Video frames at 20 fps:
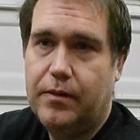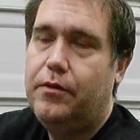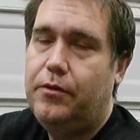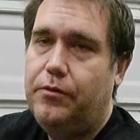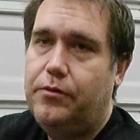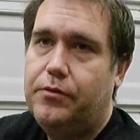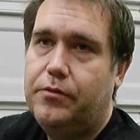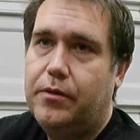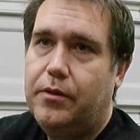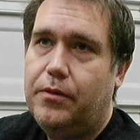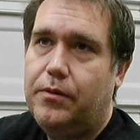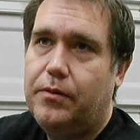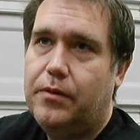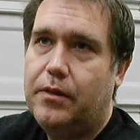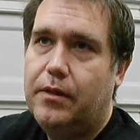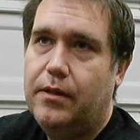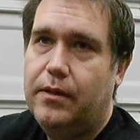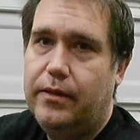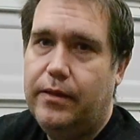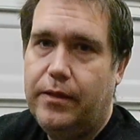Two-stroke
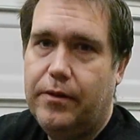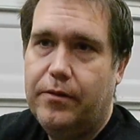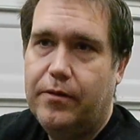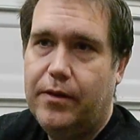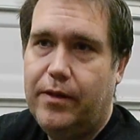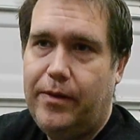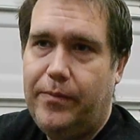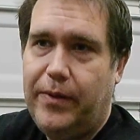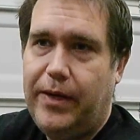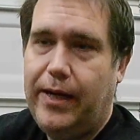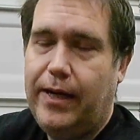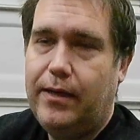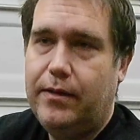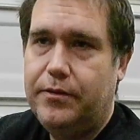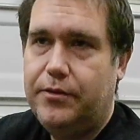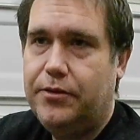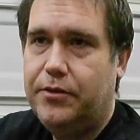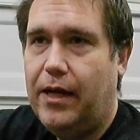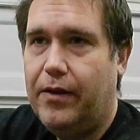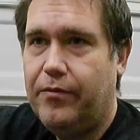literally
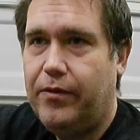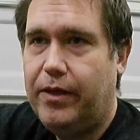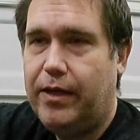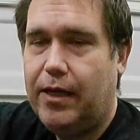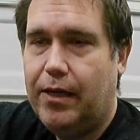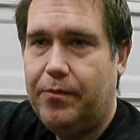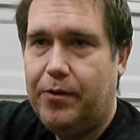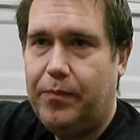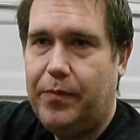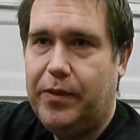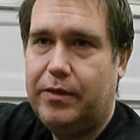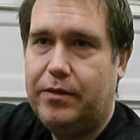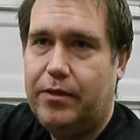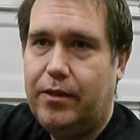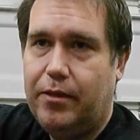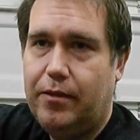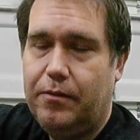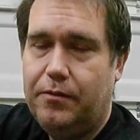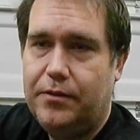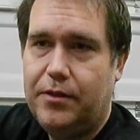means every time the piston
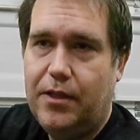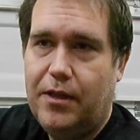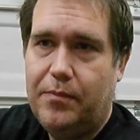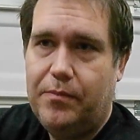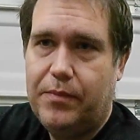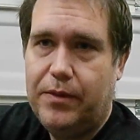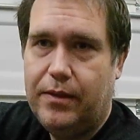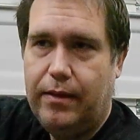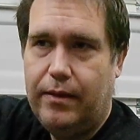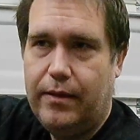goes up,